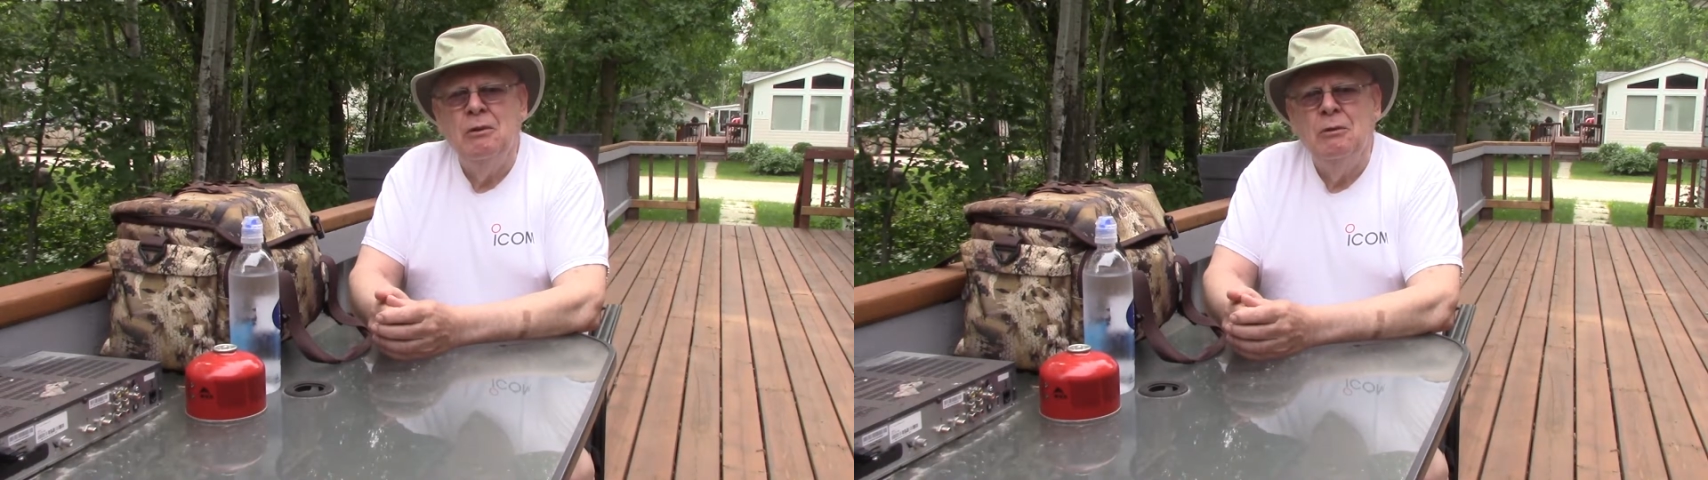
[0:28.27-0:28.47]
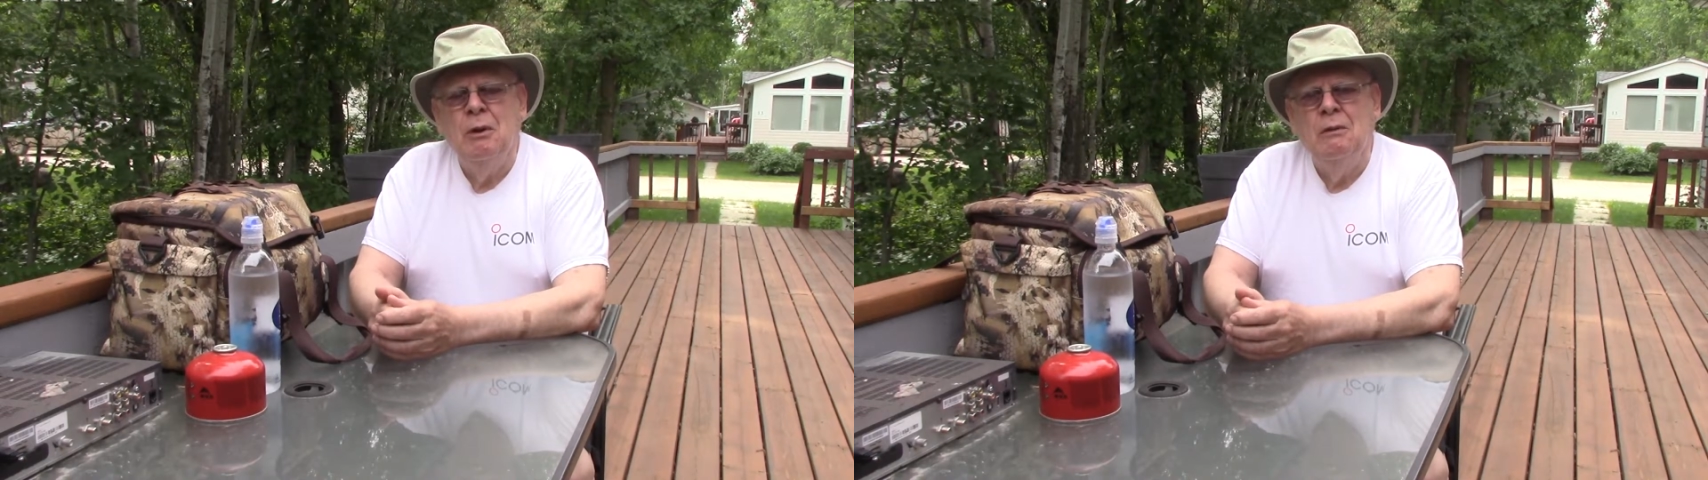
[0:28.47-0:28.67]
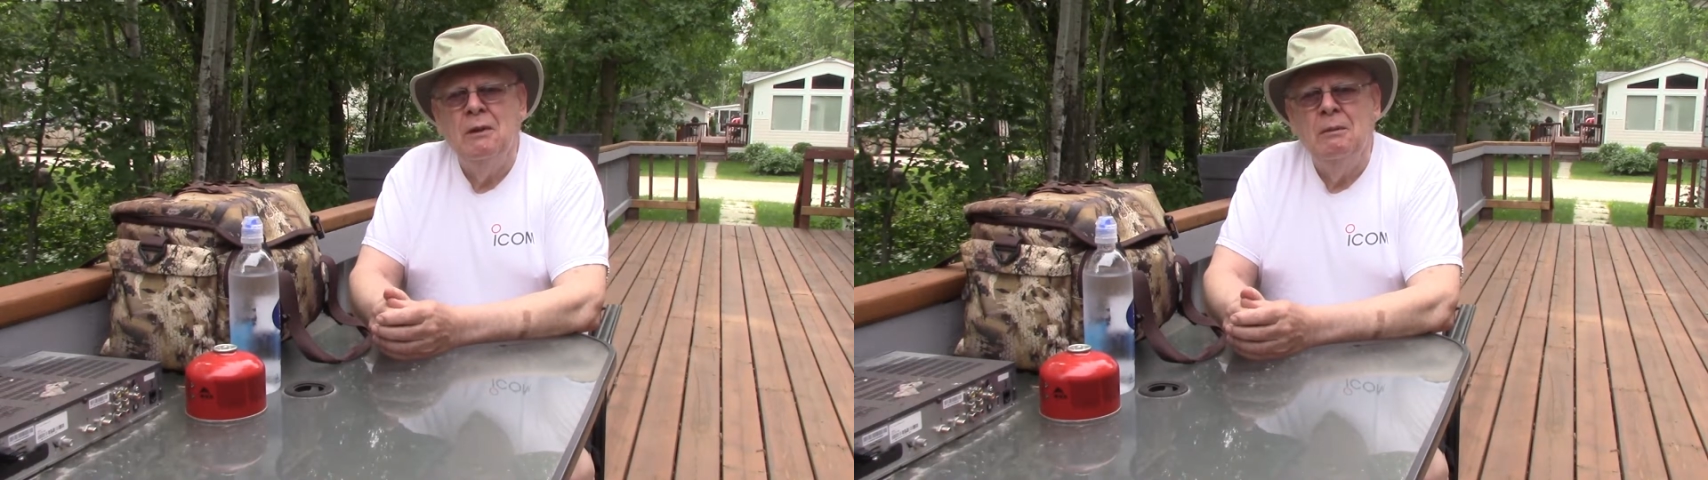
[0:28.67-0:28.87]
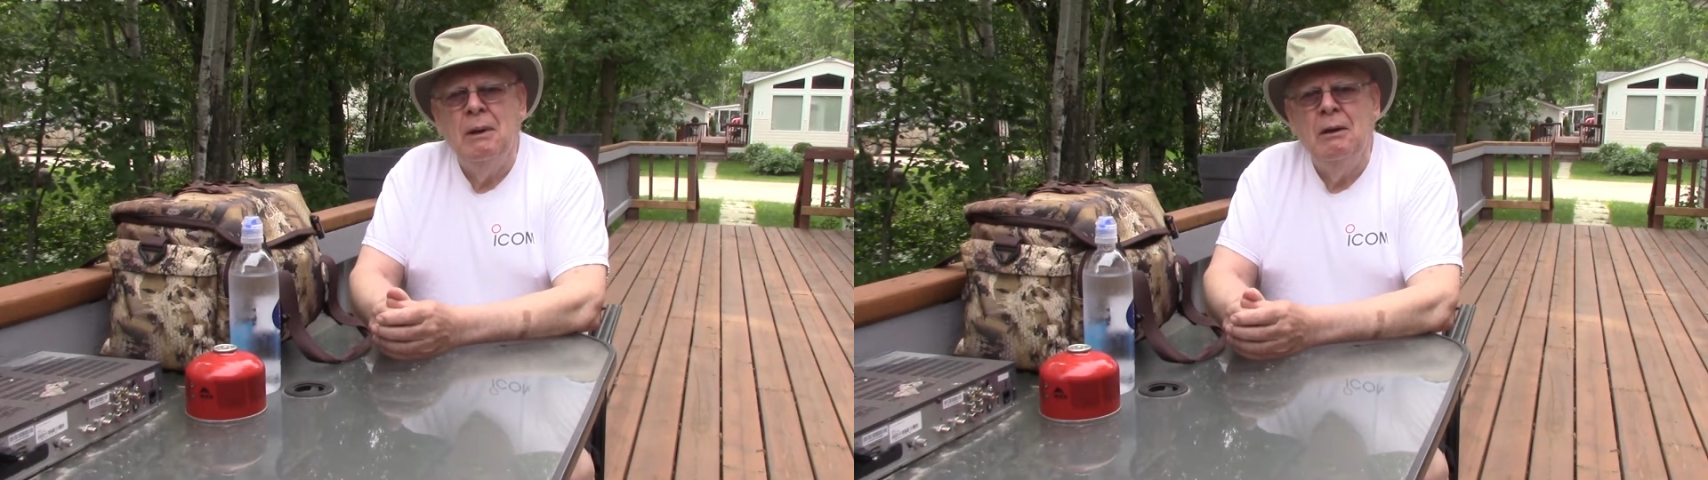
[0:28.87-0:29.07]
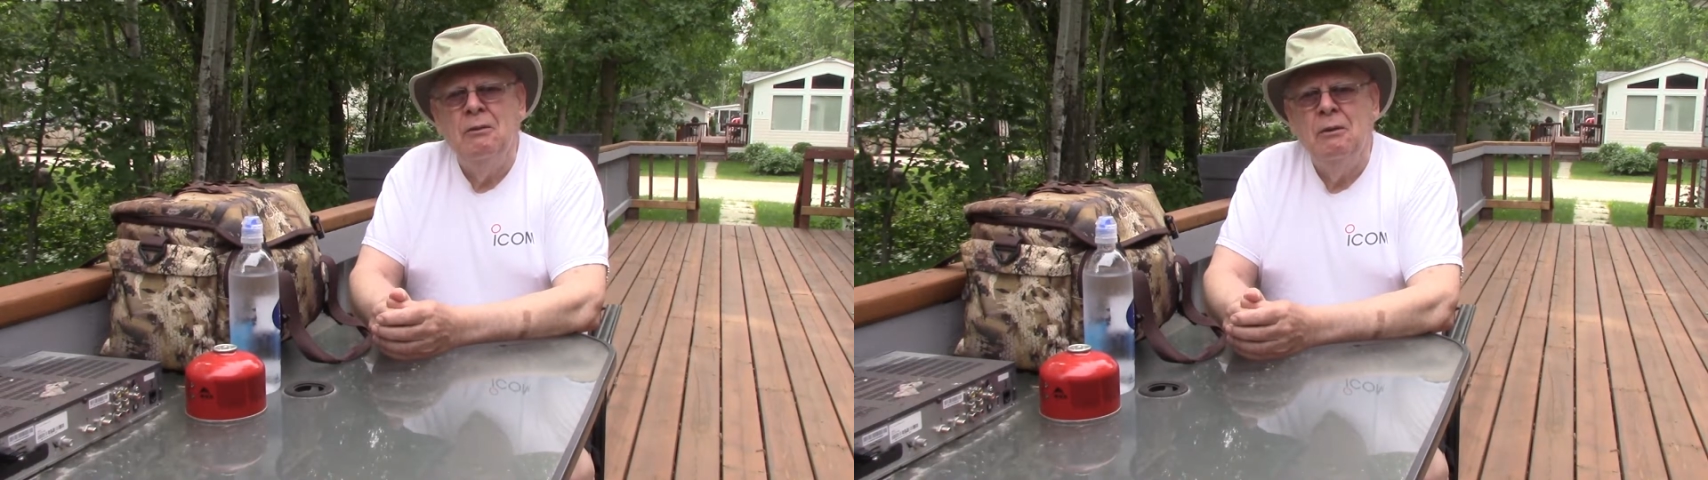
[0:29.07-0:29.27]
or 1,200
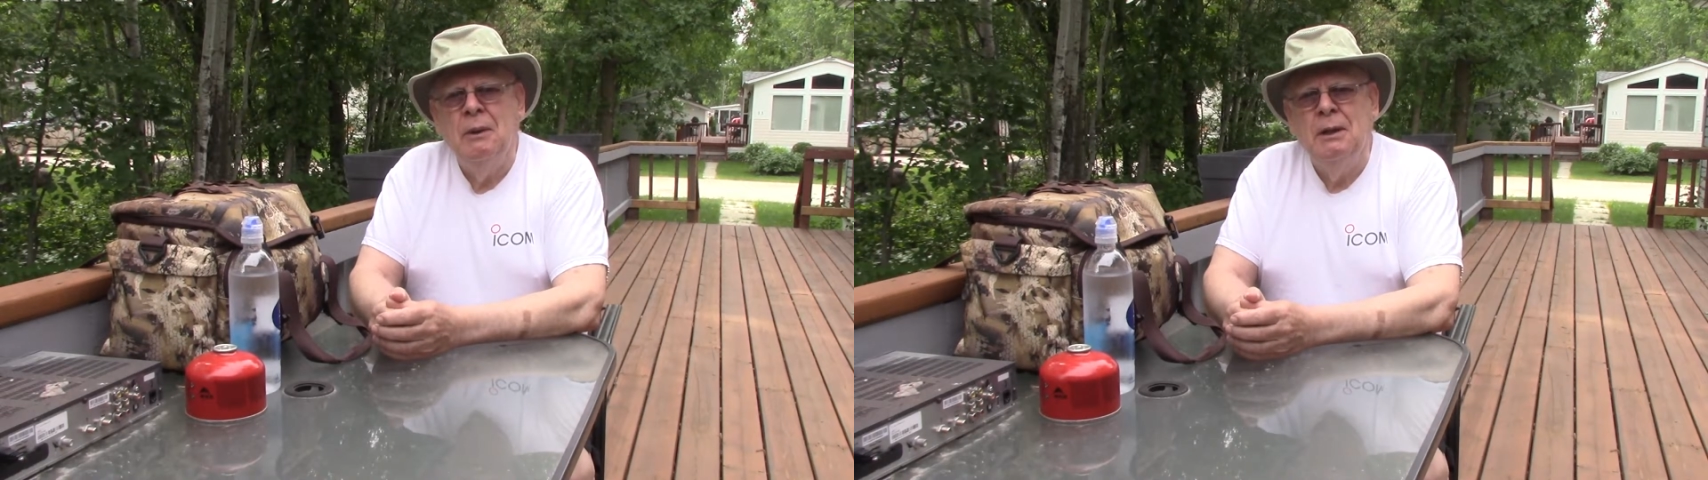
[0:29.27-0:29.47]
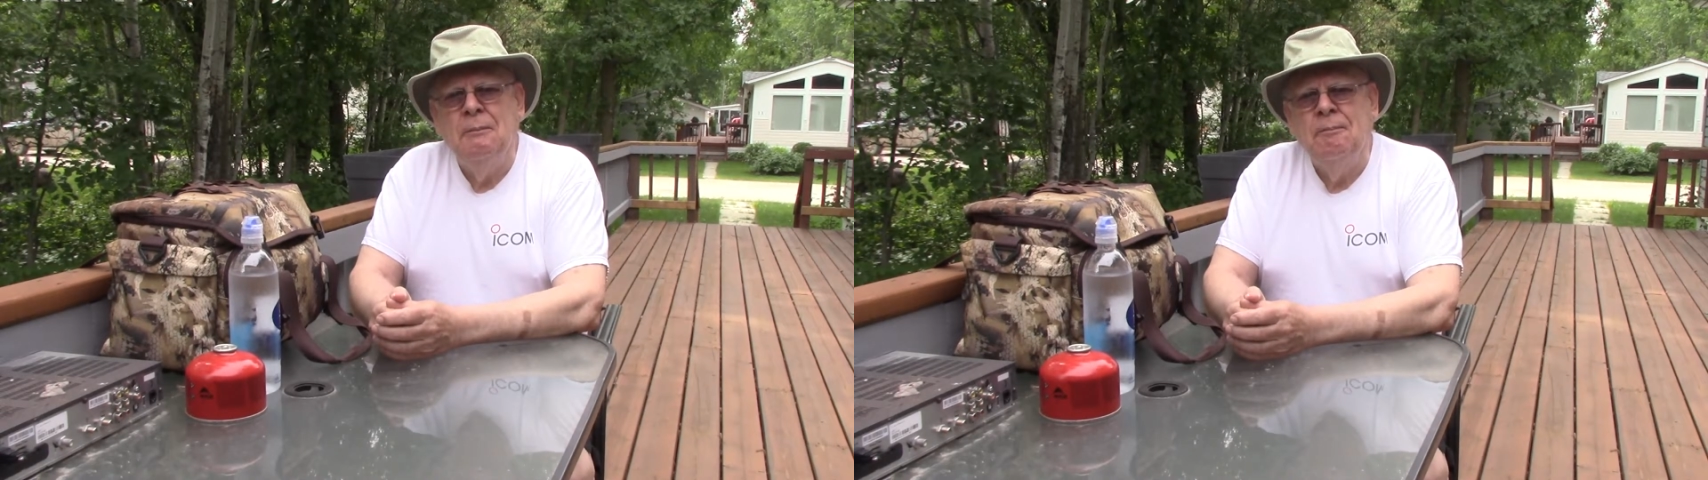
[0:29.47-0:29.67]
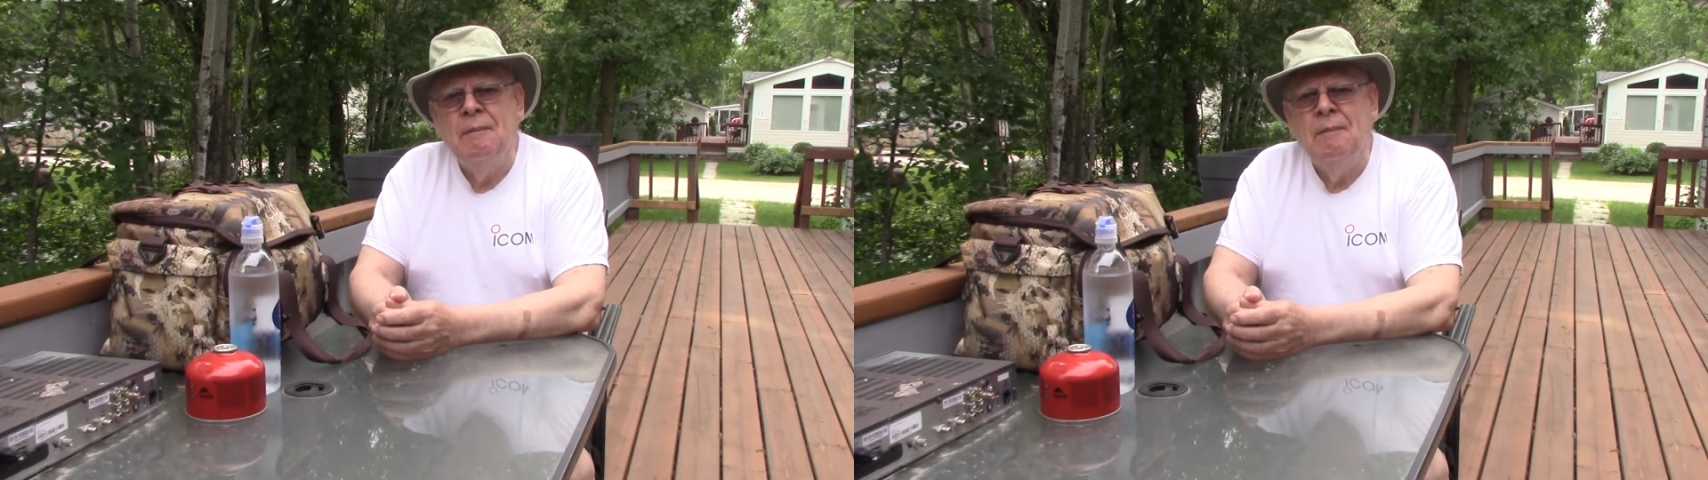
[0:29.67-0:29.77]
miles away.